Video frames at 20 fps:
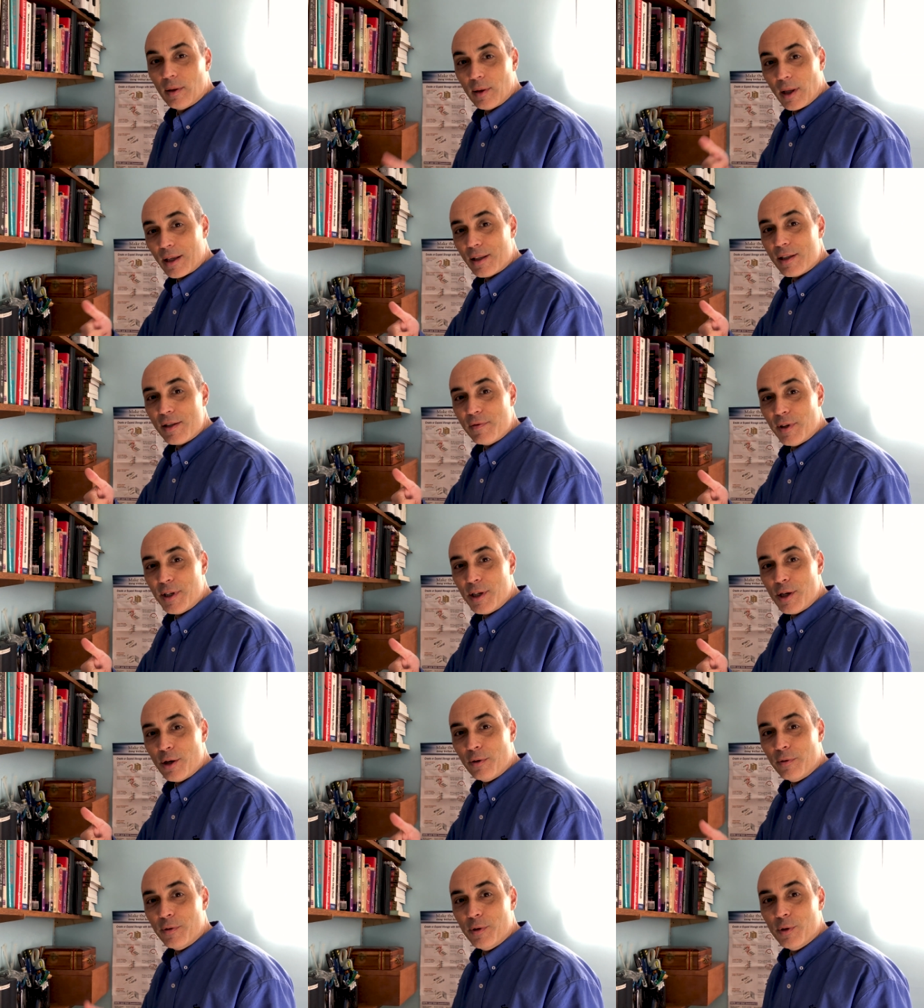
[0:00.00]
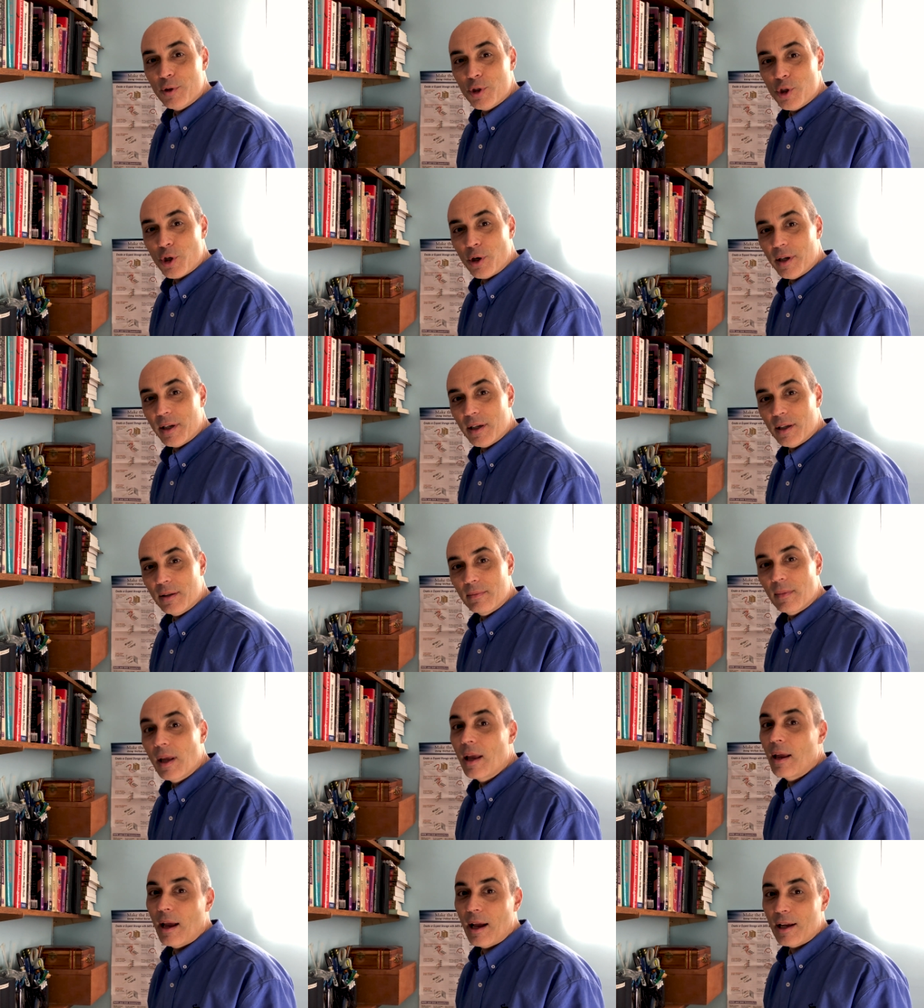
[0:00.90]
Like this video if you enjoyed it,
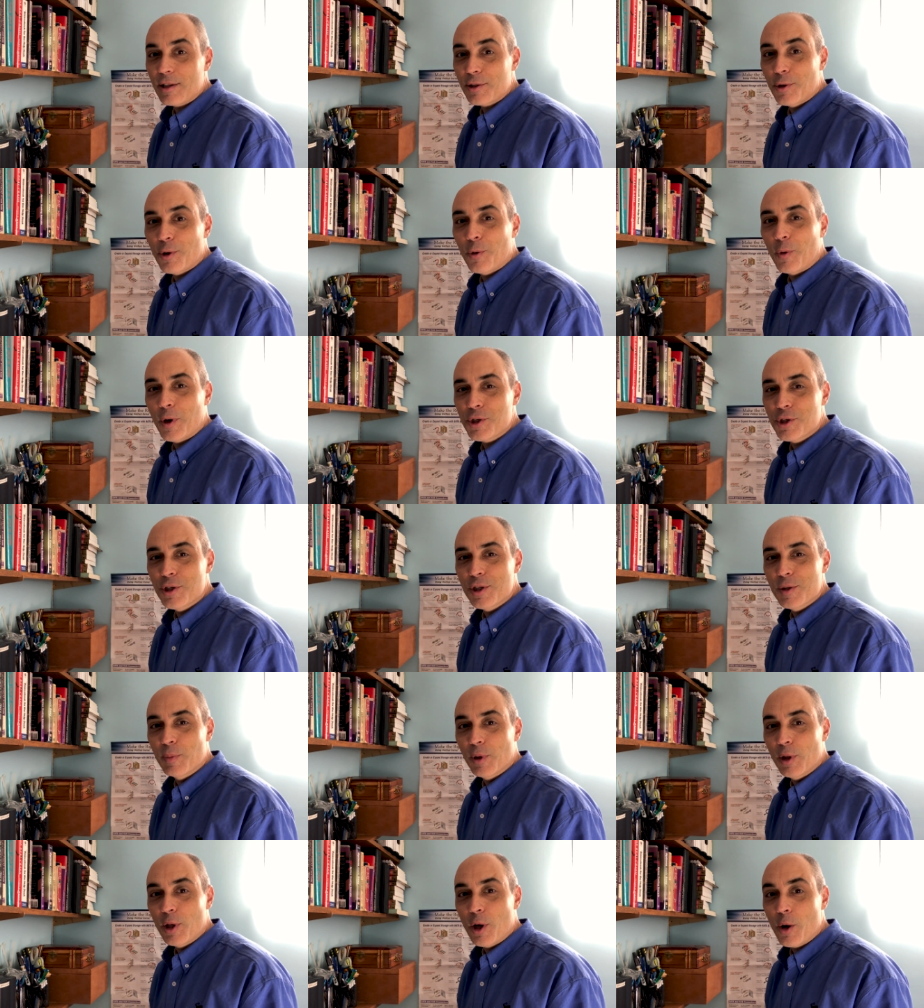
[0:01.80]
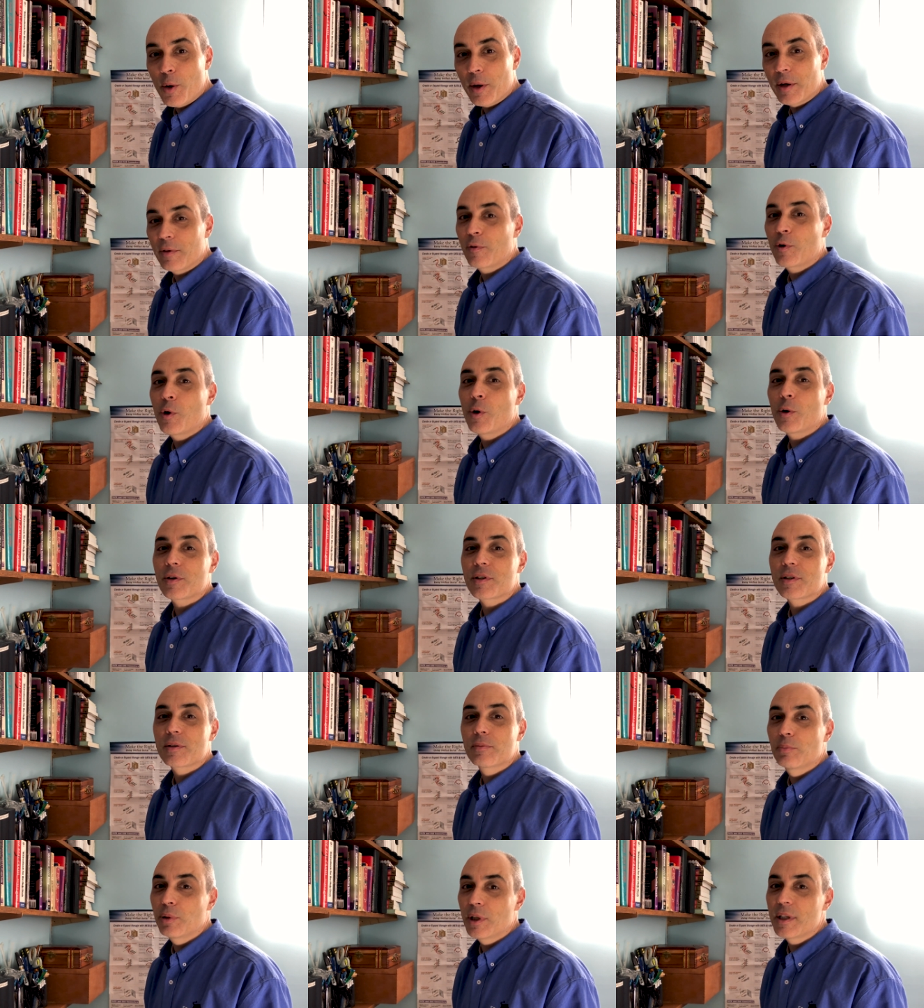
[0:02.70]
ask your questions below, and of course,
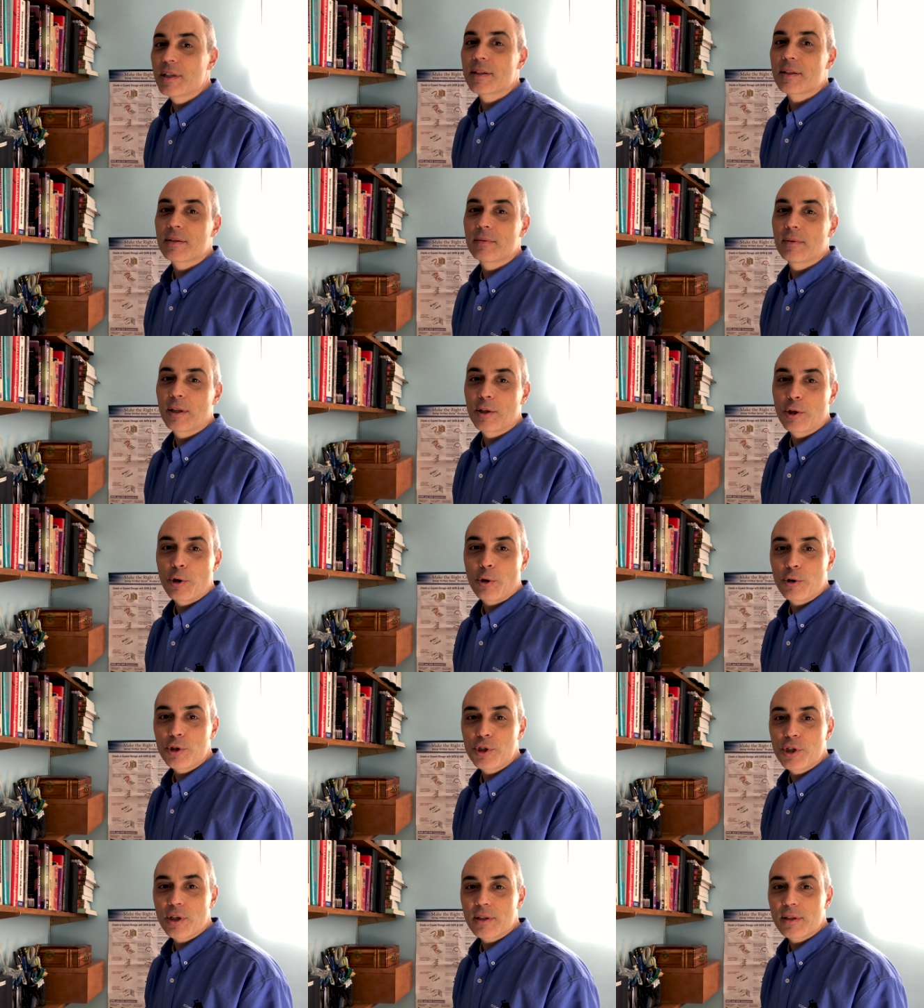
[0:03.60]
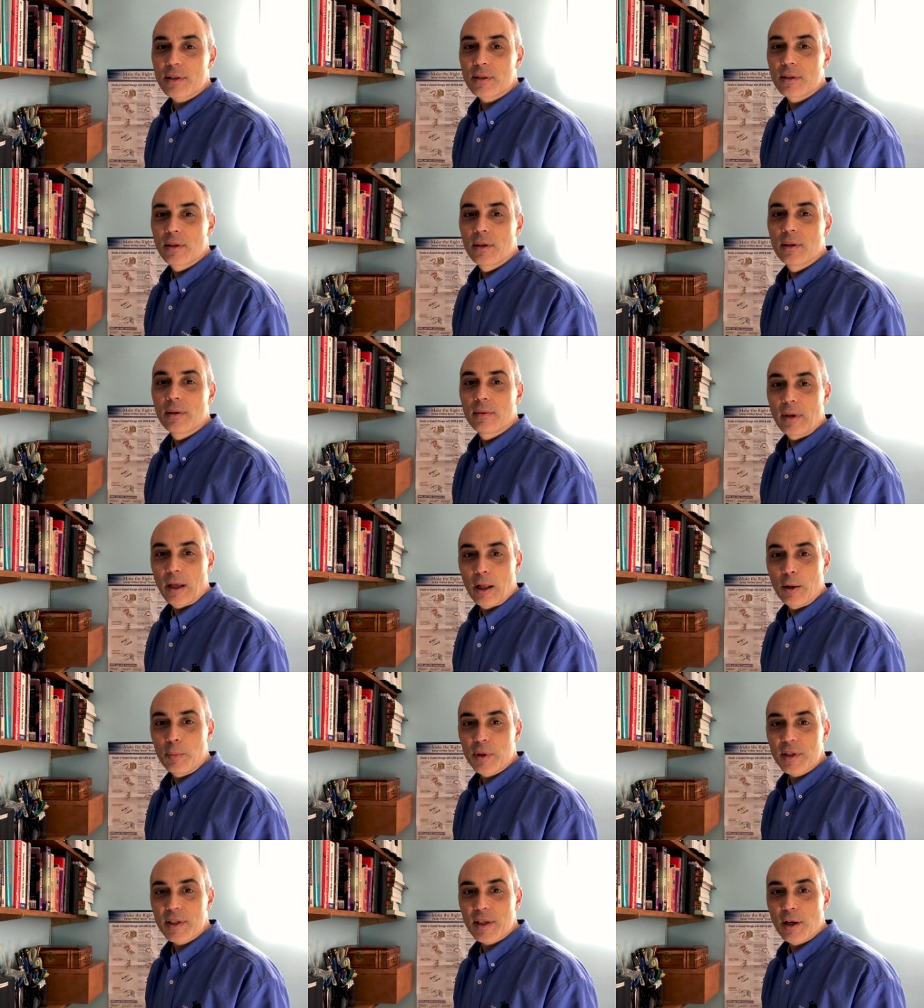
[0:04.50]
please encourage us,
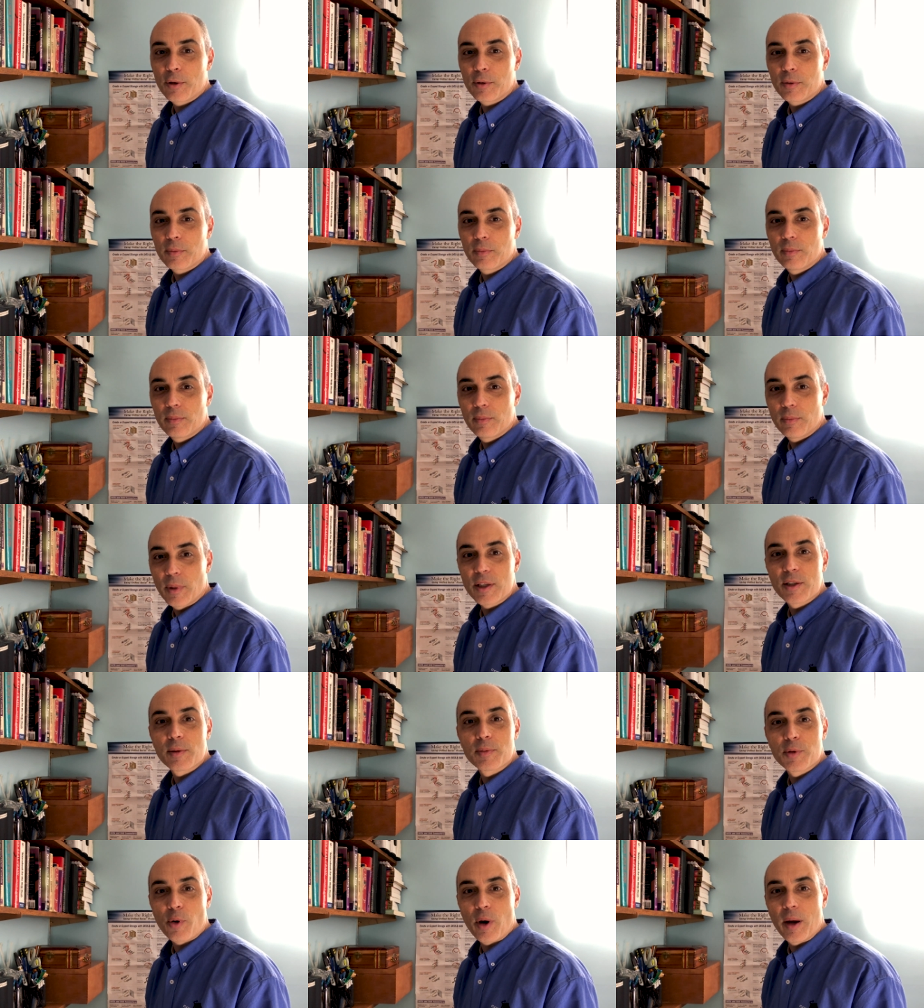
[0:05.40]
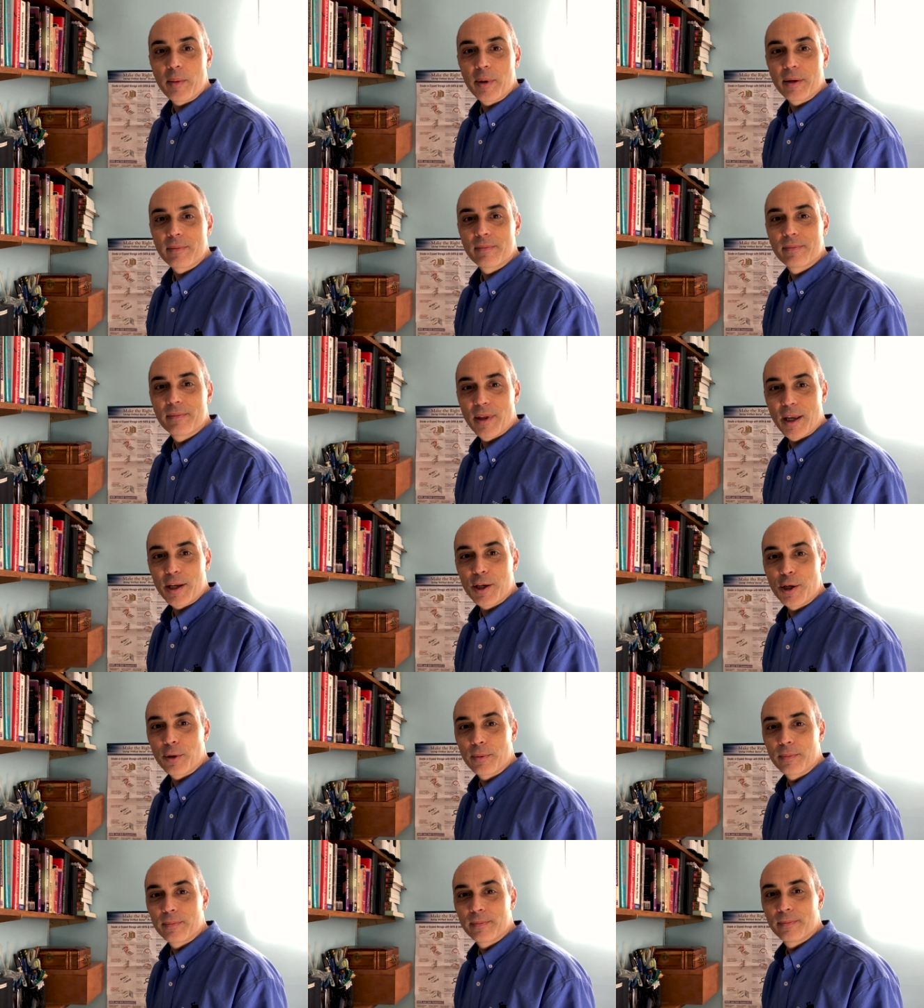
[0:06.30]
help us out by subscribing. Thank
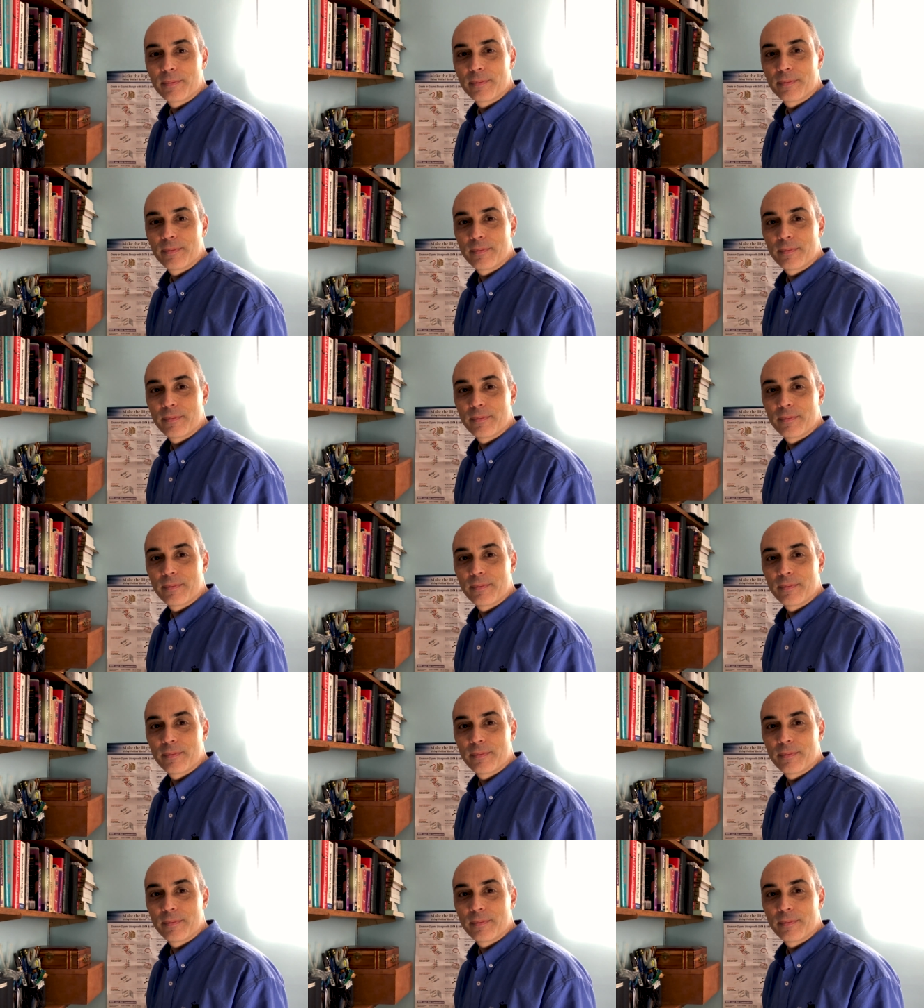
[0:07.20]
you.